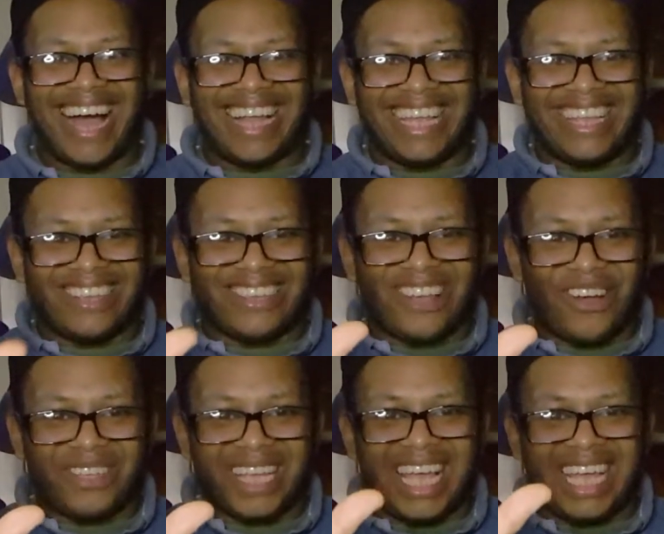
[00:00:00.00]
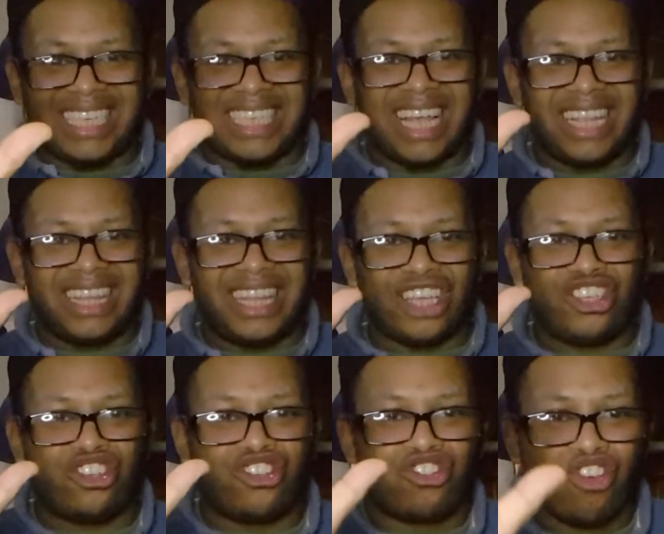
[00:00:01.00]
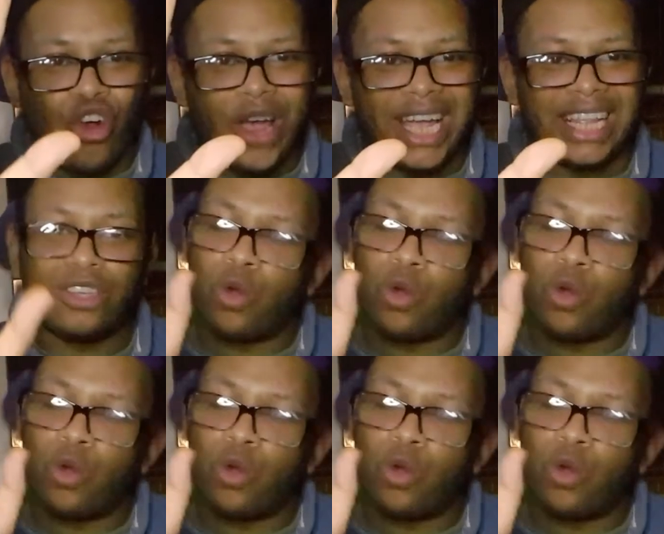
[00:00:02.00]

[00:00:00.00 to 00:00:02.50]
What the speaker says: And he just goes at it. Destroy.